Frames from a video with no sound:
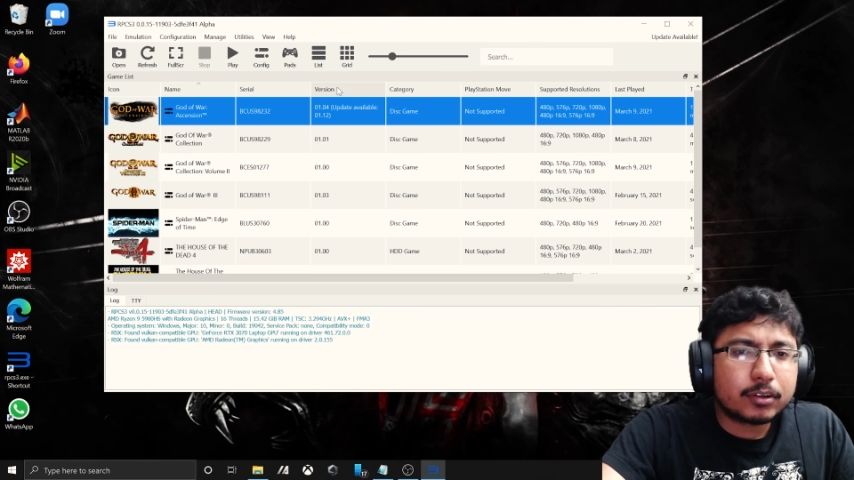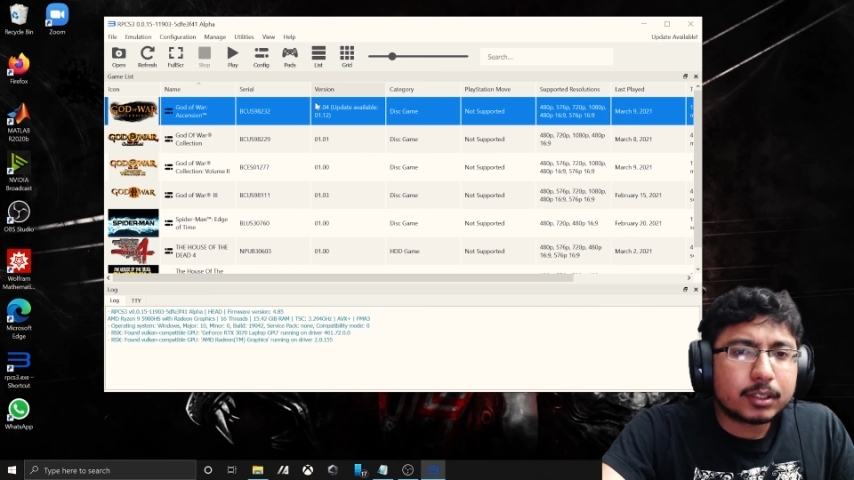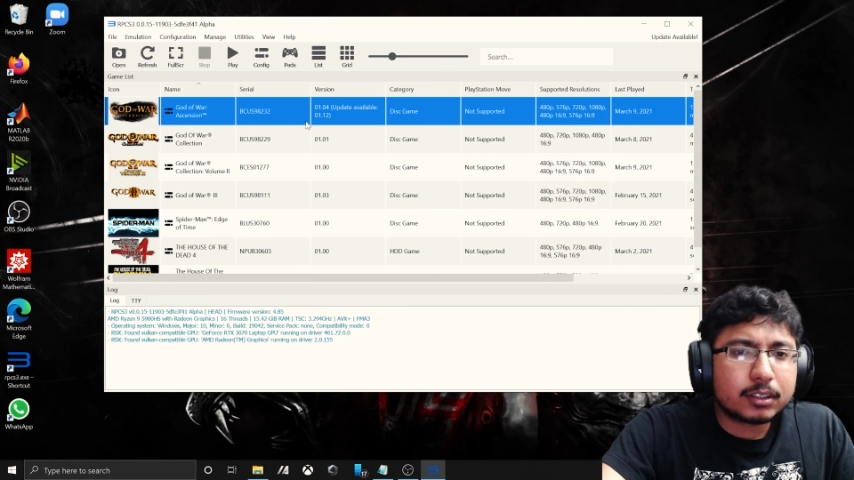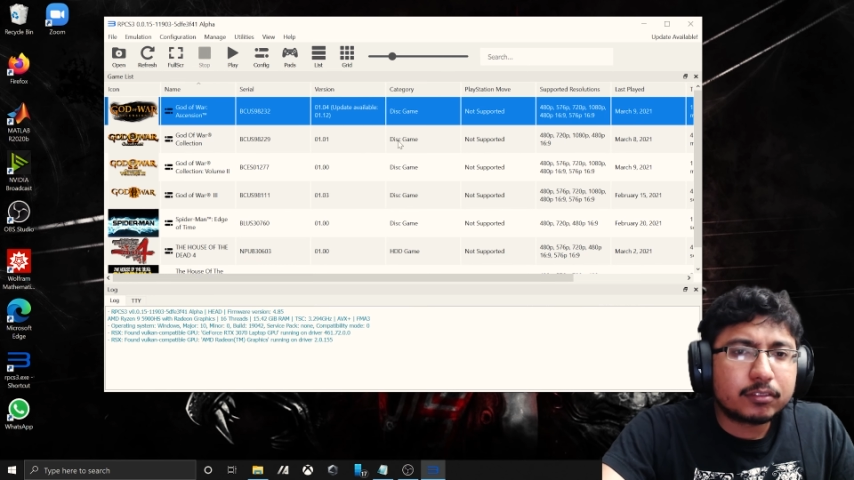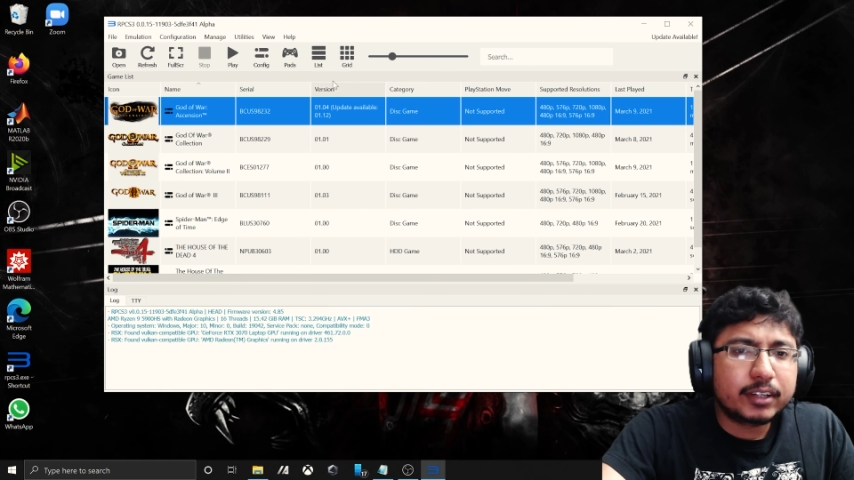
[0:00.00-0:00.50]
the
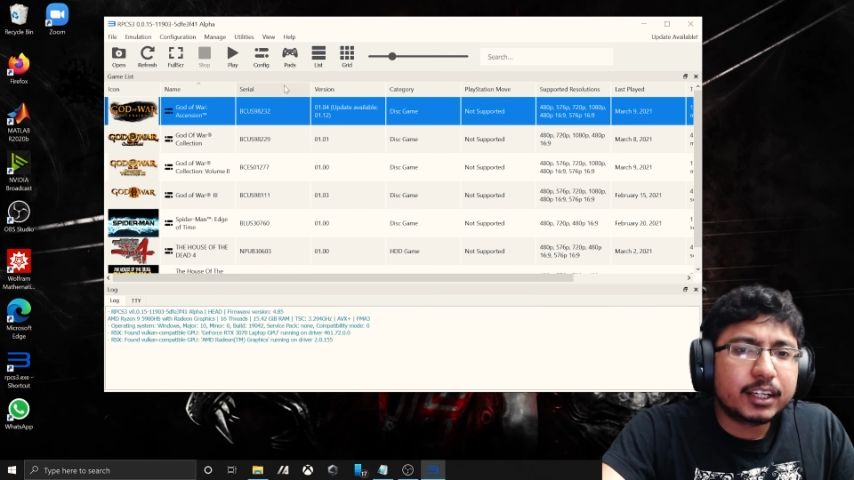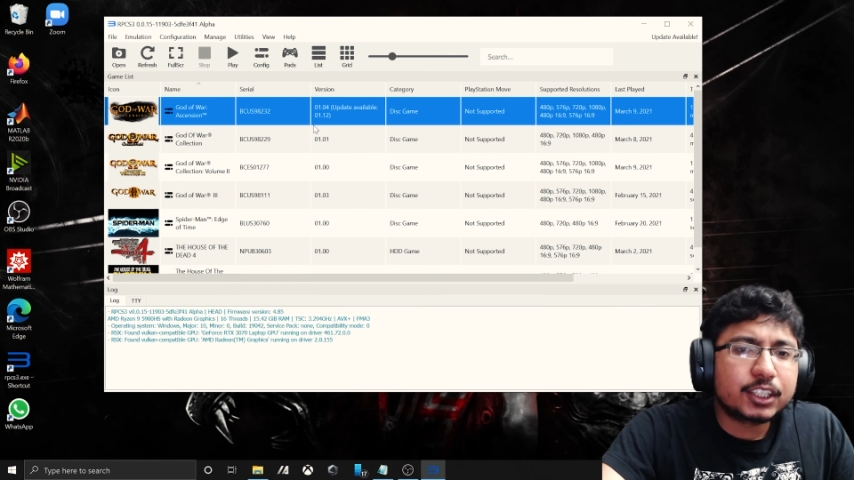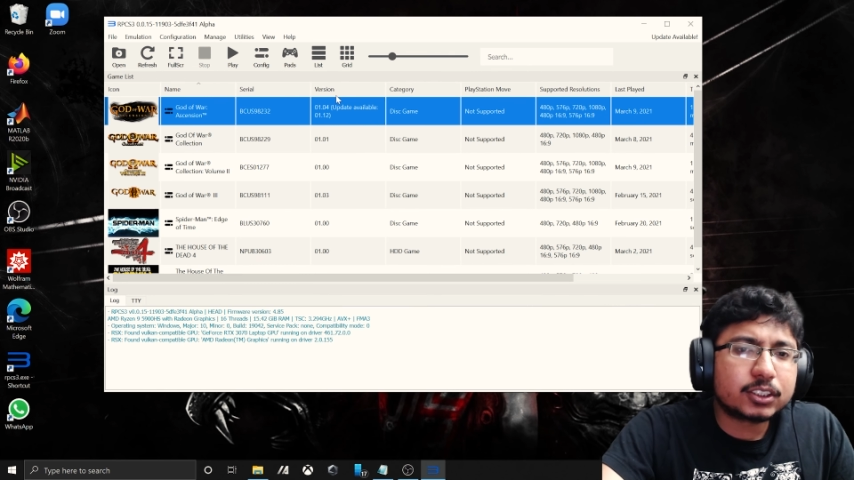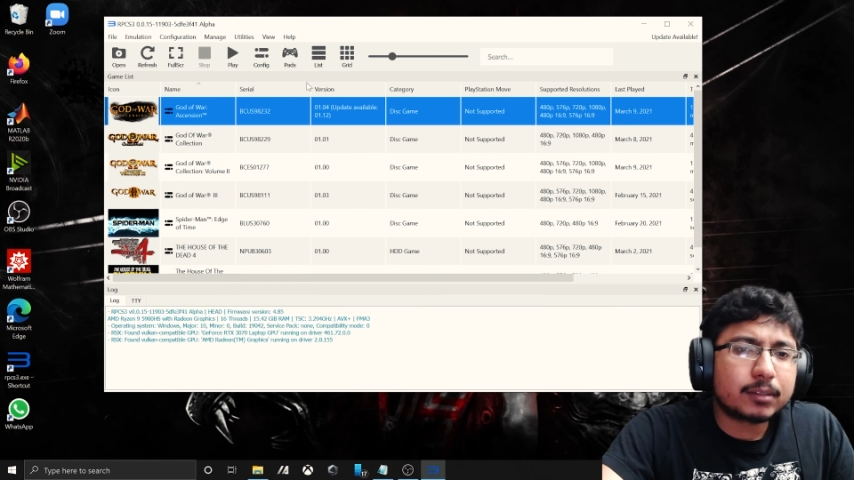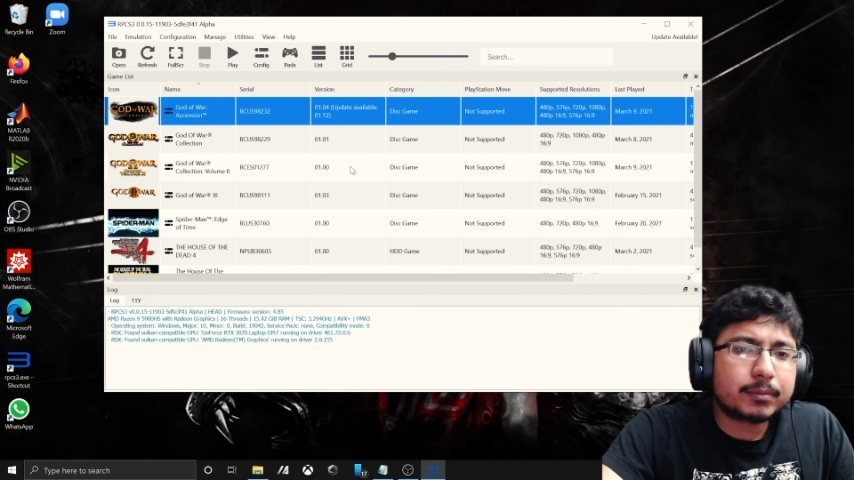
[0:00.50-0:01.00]

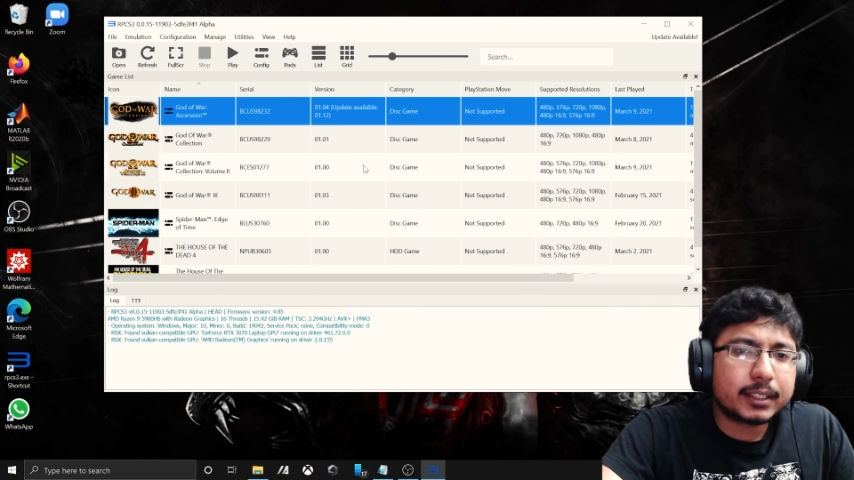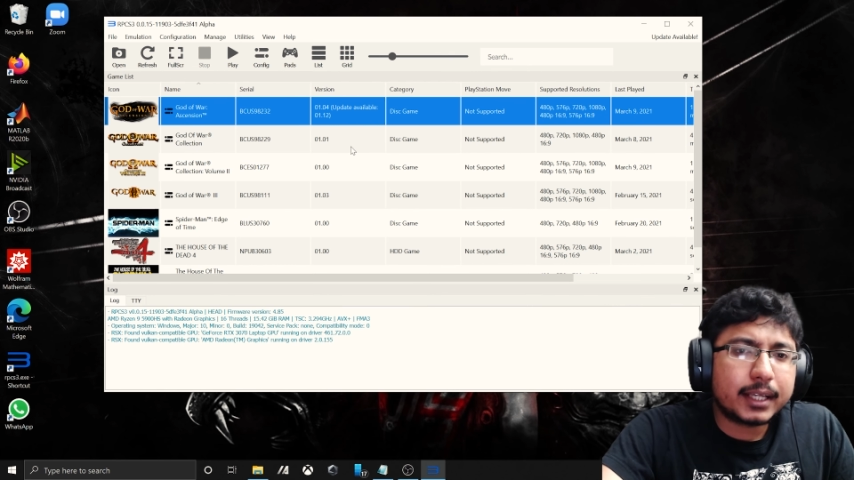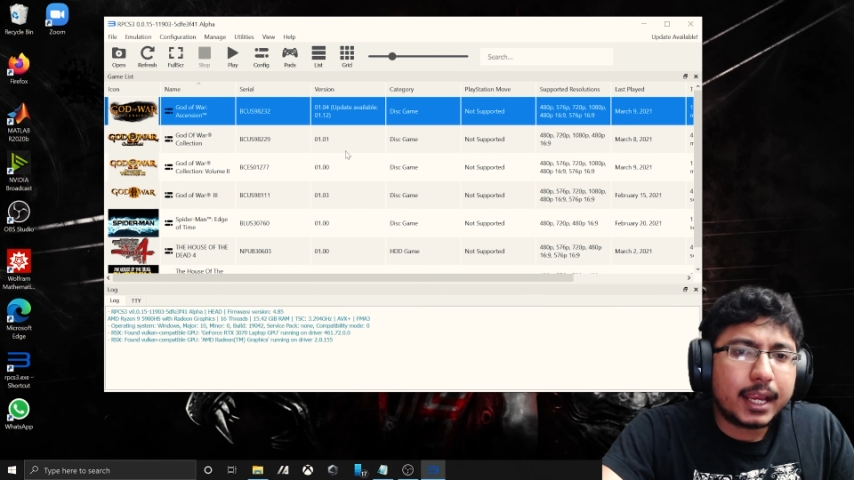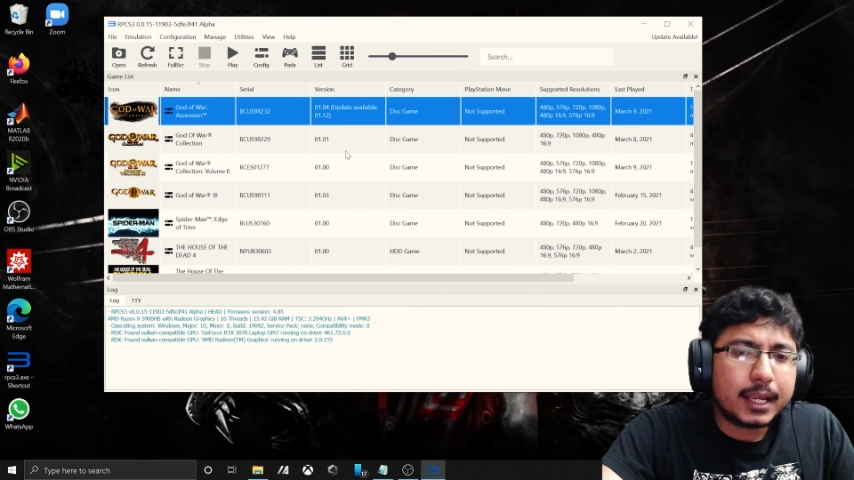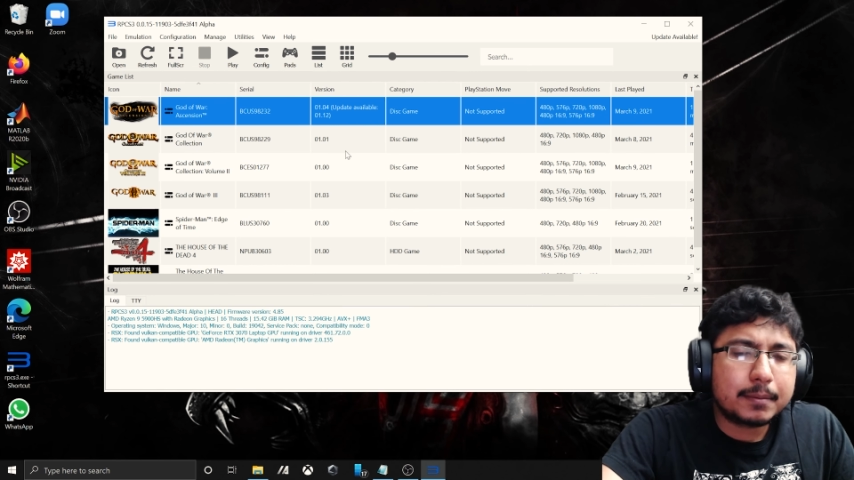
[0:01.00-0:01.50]
configuration of the
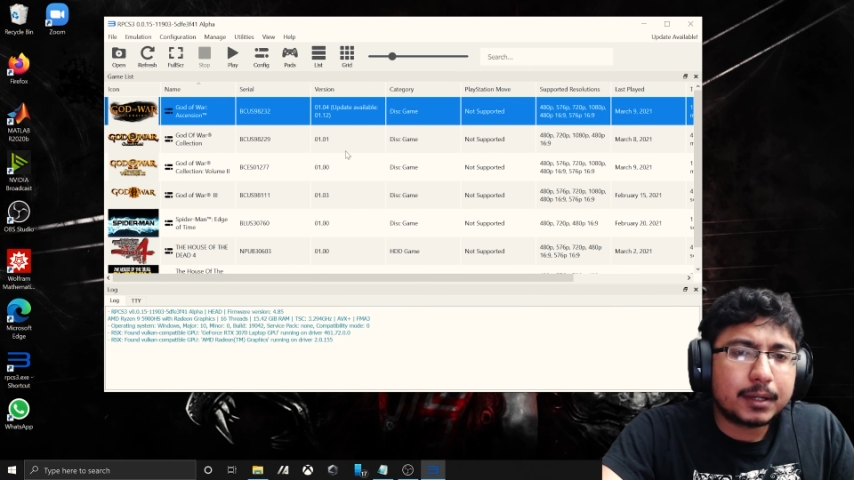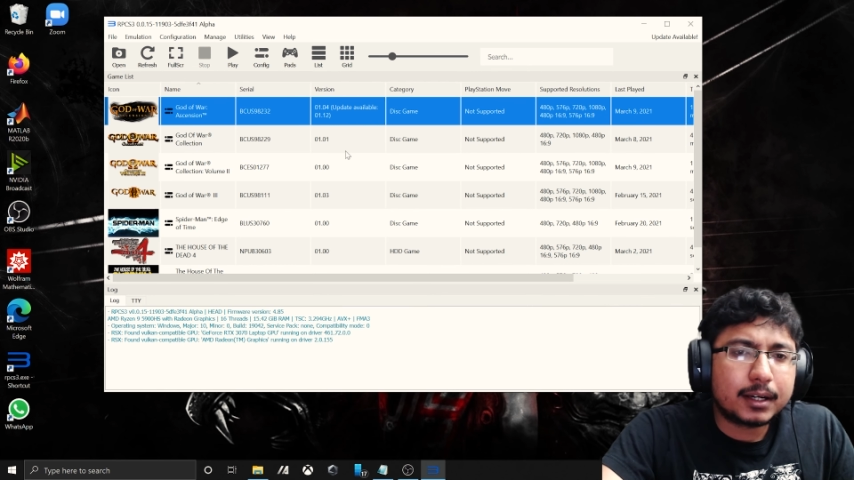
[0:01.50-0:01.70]
game,